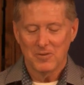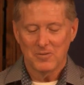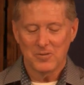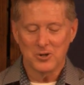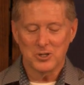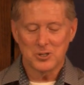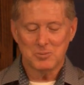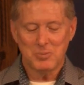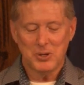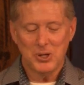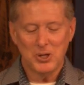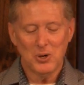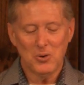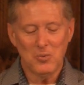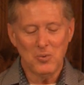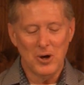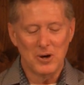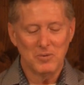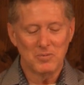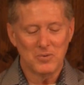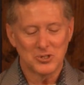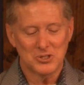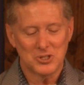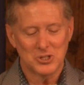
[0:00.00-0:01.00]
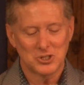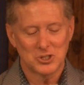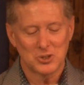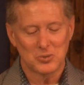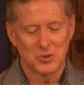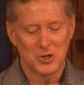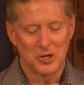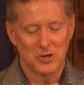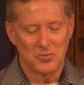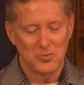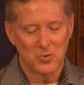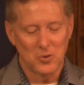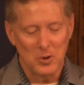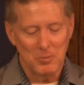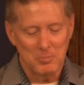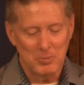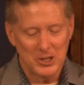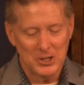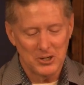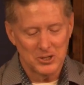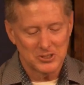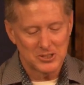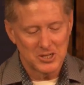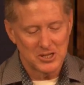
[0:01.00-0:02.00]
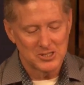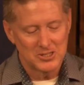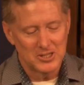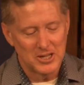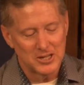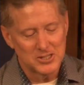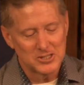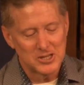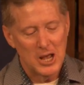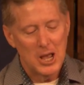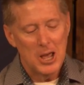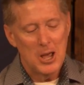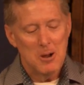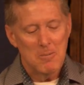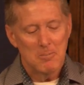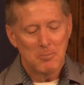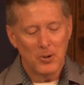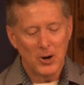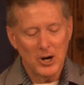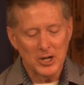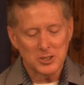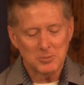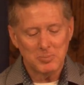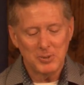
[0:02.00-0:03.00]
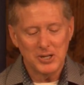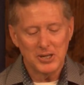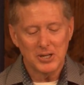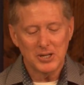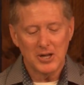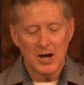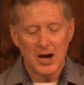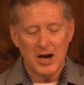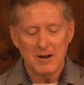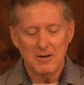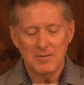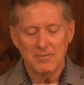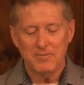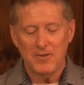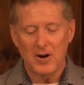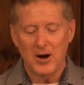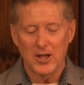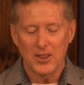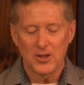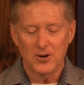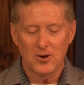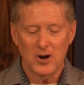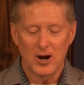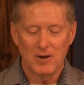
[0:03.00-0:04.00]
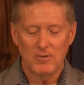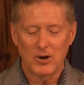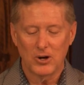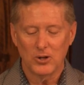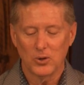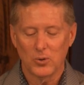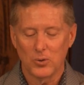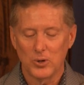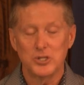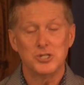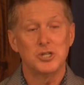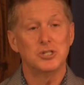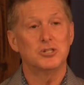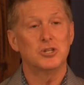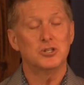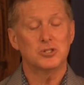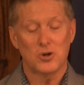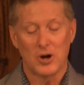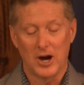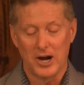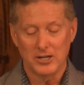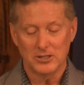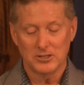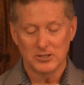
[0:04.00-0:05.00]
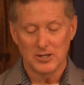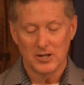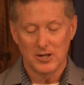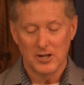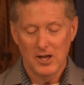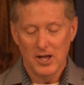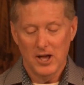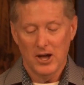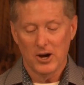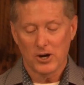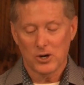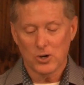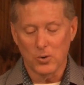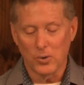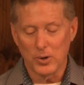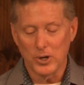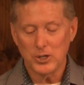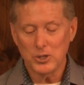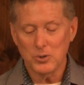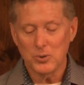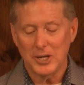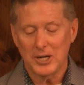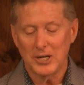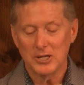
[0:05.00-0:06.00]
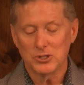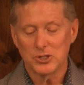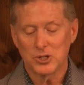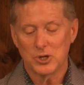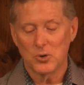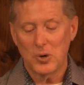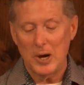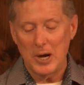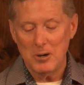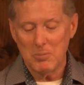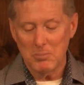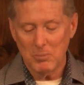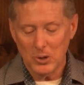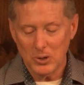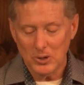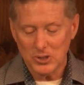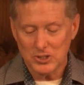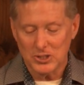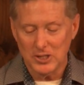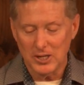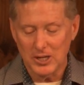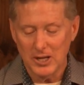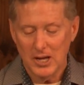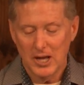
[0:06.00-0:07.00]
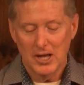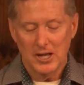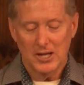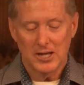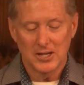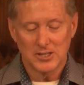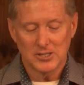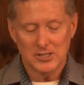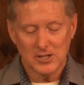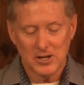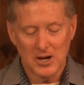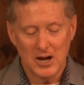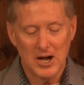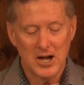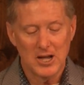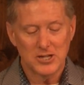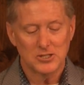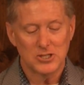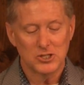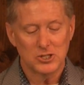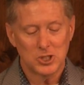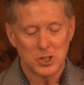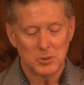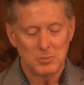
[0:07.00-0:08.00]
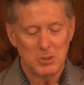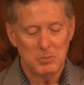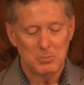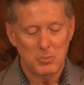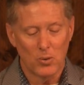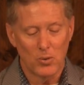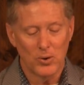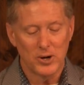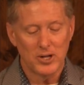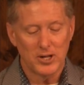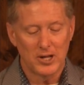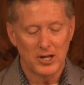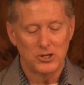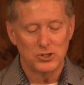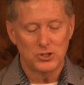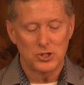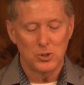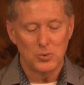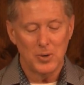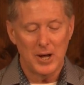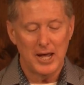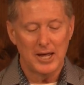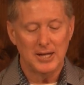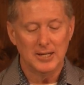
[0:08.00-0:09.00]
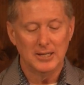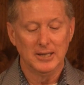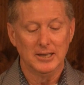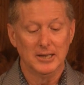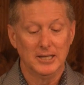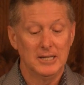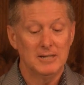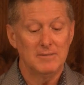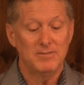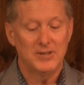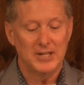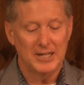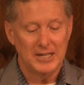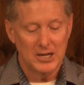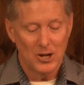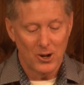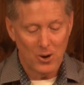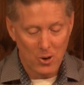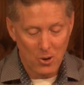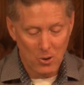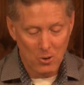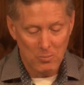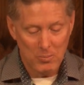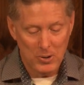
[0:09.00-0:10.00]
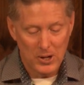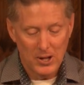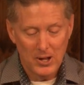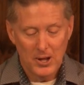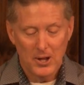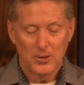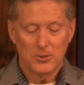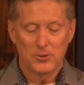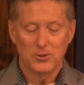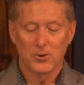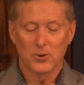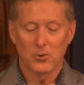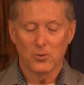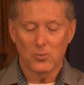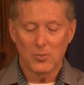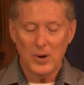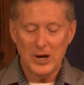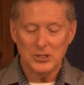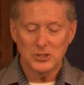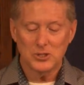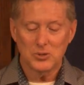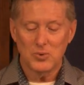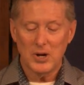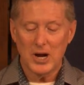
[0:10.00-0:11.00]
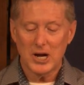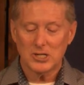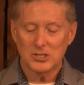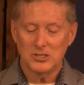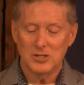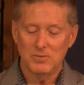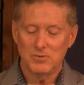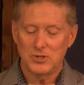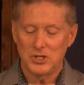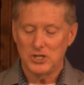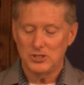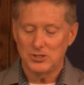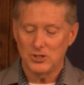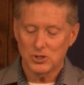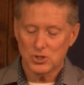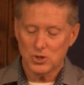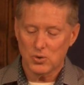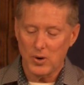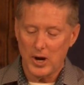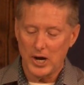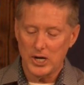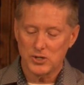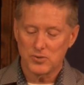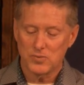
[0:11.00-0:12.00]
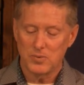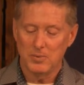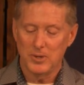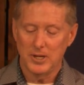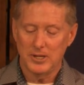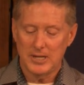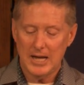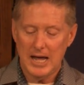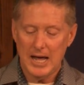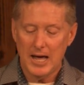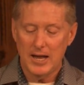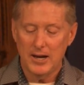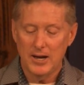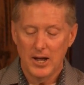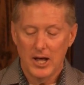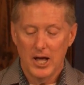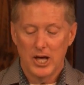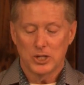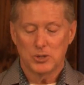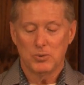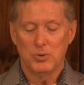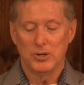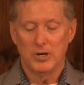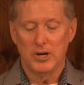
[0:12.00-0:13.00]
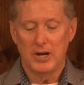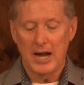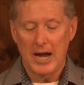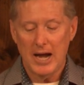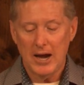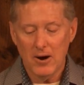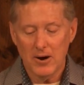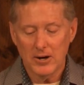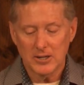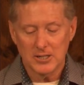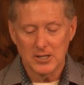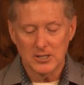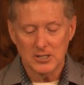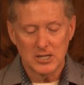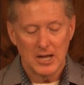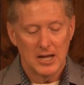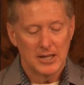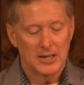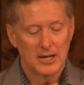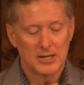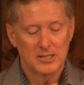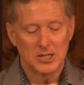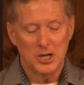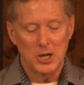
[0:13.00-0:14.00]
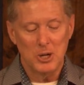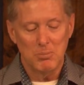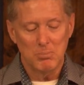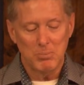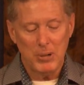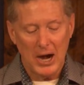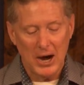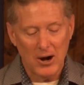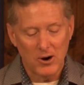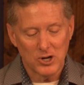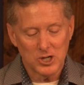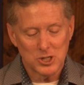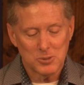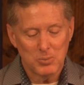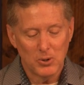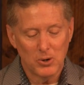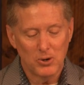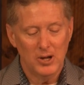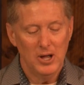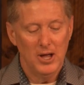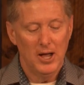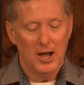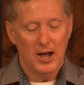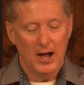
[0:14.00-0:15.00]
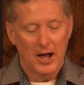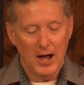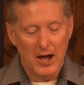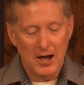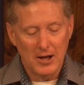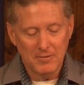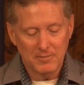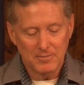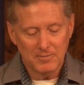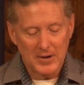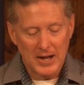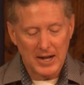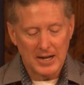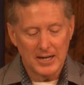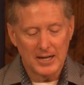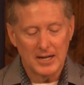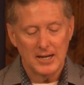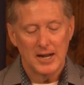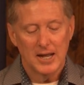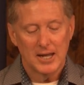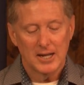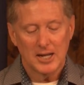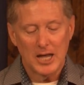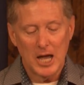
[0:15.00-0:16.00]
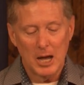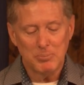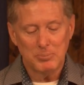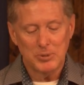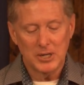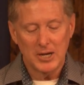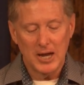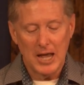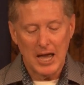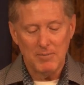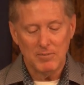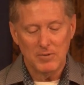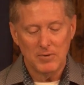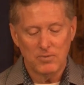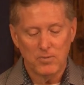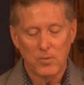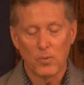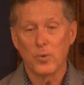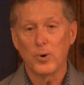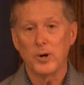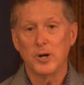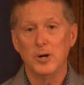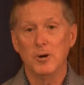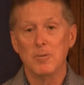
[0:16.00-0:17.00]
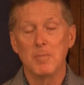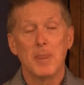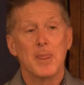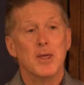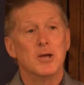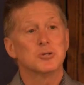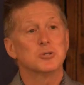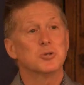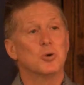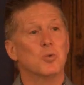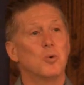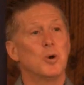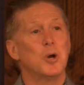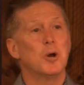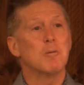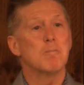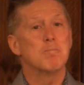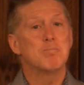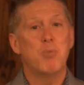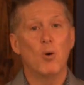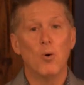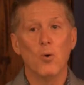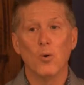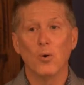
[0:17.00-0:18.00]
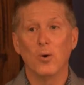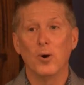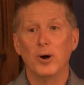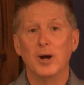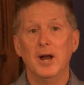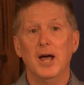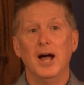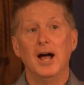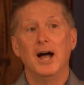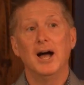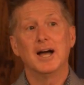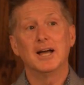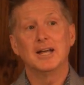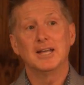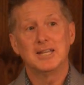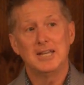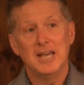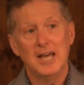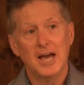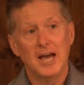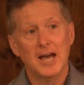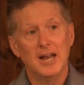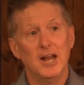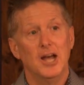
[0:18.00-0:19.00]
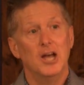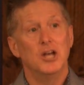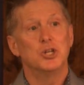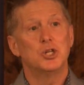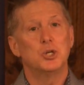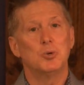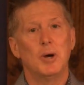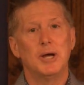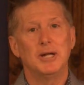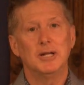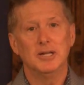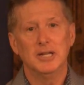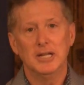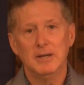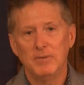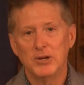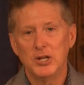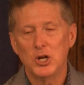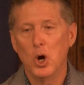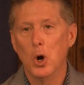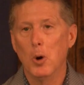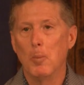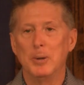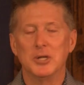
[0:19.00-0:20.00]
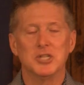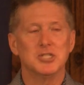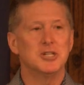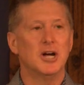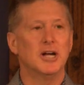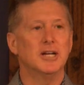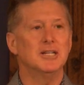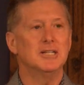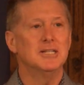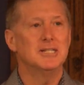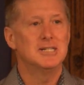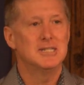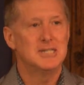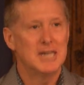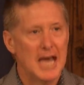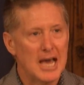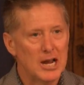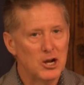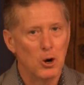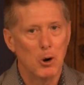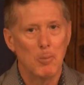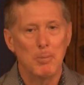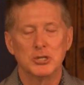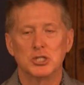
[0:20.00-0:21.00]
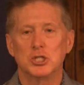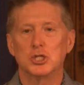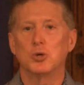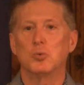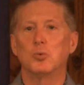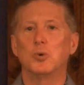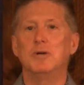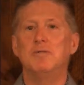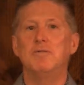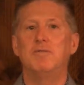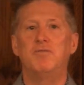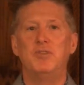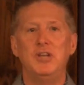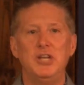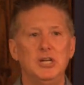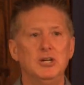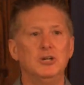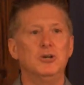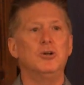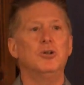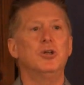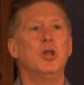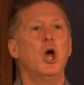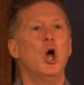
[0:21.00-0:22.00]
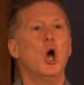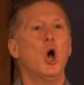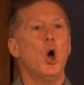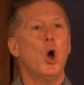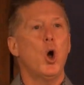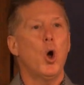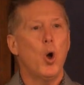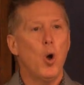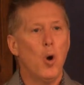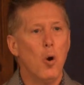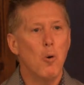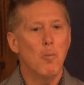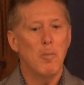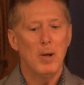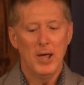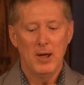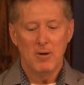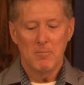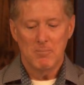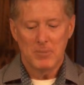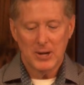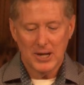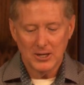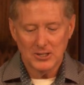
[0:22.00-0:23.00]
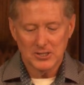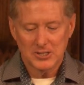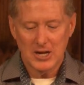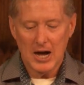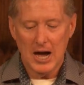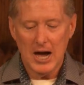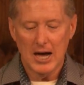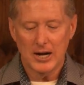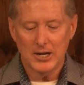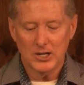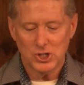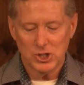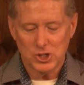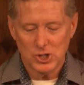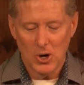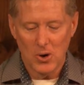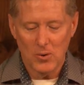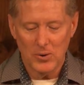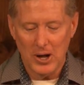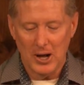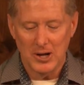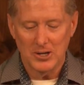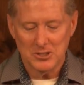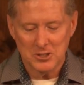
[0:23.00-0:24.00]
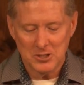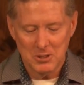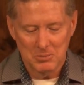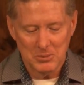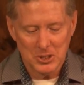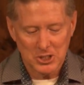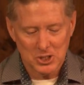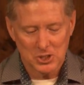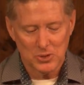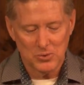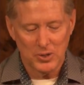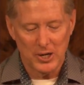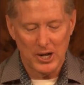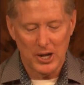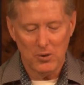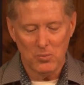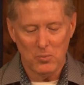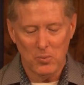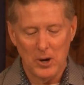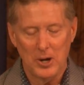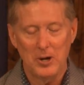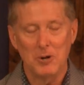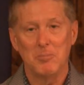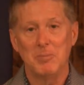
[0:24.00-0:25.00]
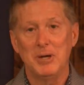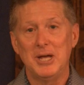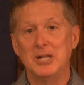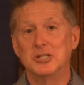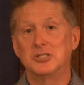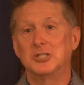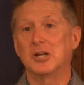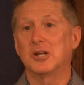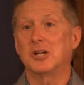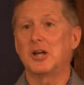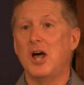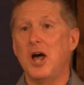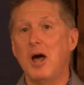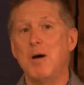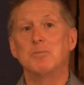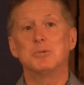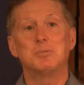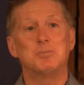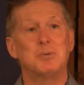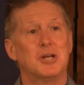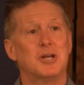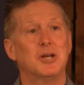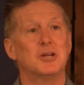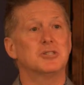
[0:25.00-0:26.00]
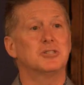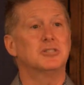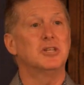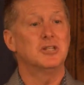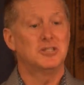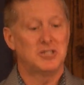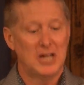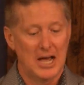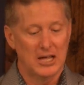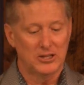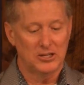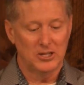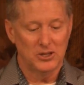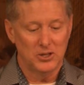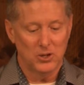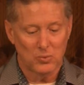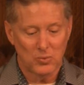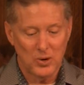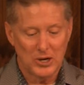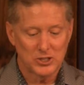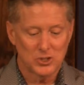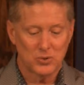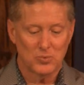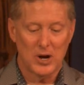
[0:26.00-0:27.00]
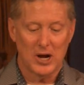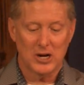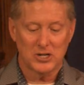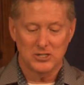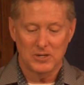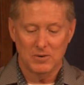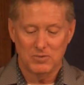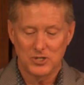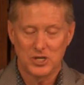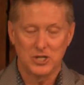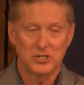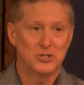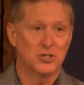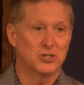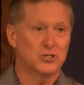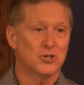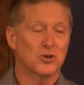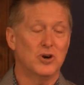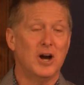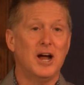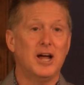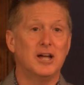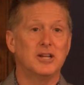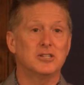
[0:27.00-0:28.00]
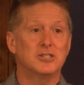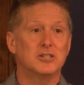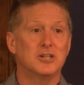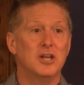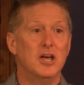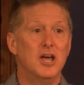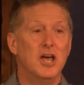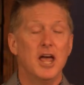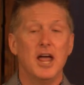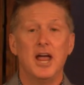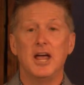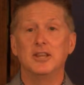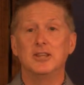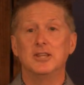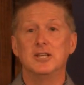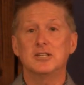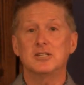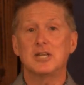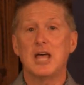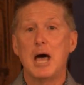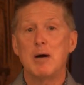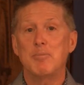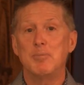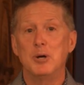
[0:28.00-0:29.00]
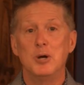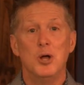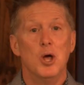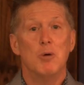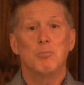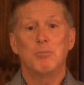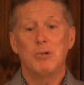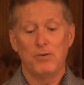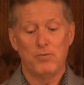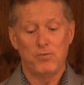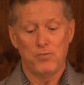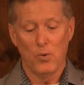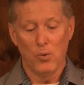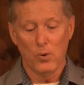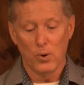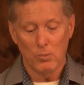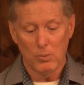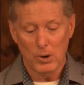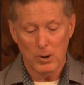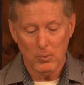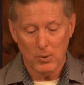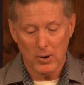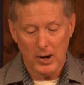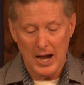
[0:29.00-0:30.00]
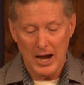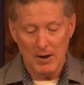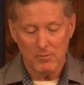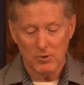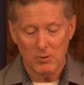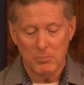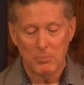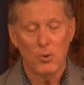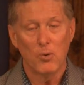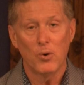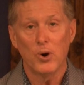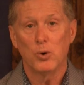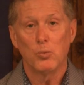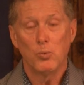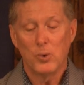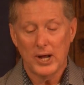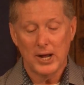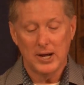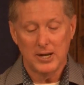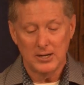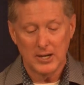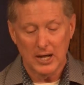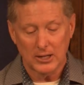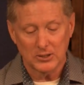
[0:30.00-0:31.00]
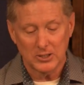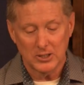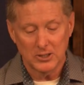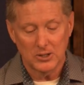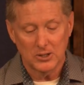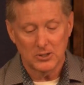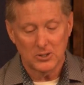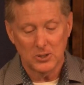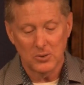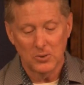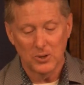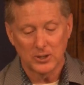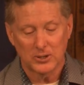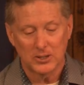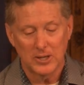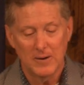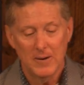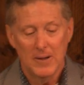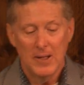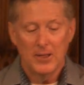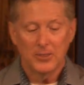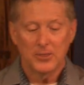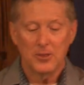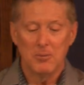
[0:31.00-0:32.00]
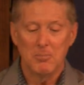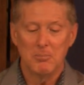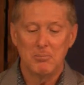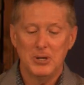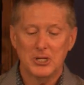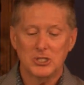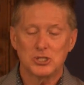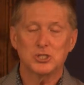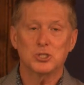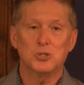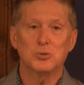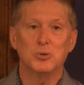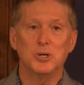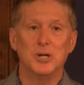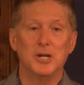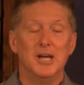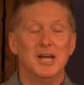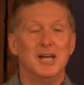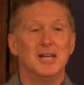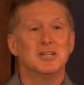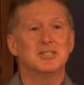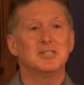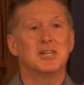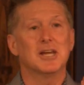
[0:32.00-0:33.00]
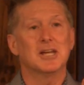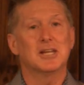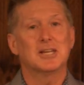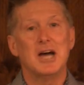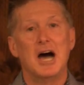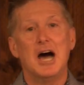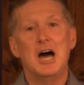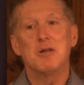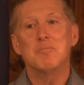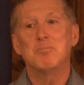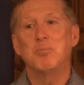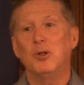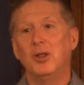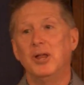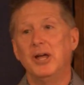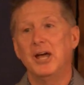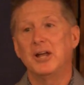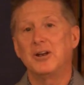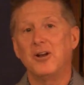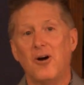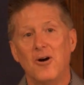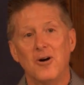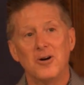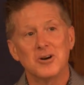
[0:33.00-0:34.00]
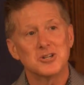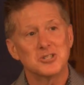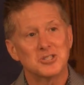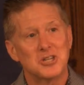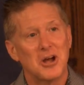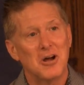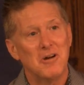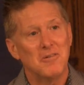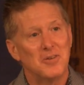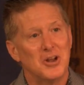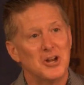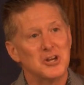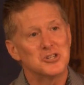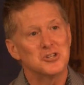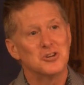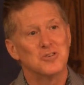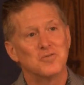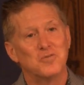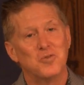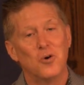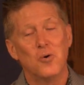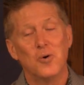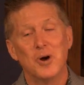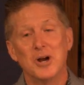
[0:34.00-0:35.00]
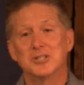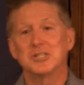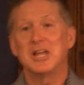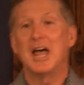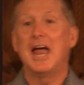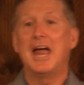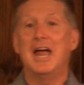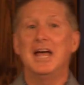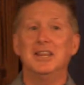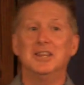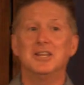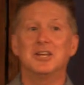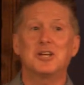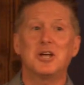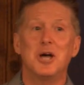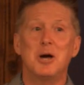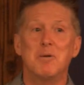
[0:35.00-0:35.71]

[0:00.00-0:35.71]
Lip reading: 1 Peter 1, verses 3 and 4. Peter says this, blessed be the God and Father of our Lord Jesus Christ. According to His great mercy, He has caused us to be born again to a living hope through the resurrection of Jesus Christ from the dead, to an inheritance that is imperishable, unfading, kept in heaven for you. So we are born again to a living hope. It's not a dead hope. It's a revealed hope because God has shown us the mystery and what it means. It comes because of the death and the resurrection of Jesus Christ. And this happened before we were ever born. We had nothing to do with it. The mystery is that God planned our salvation for us and the